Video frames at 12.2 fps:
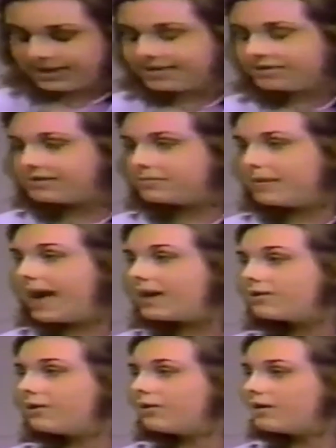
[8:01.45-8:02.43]
like there's a
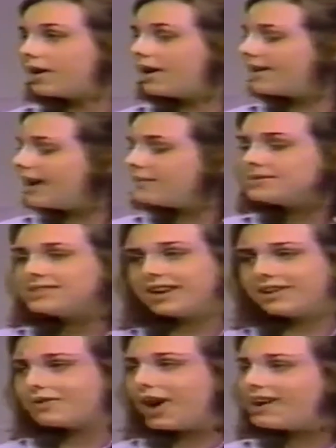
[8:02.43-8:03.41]
battle going on, and I'm
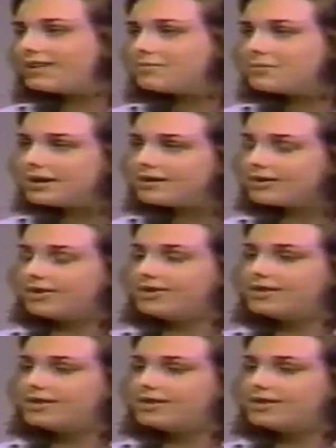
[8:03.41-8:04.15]
stuck right in the middle.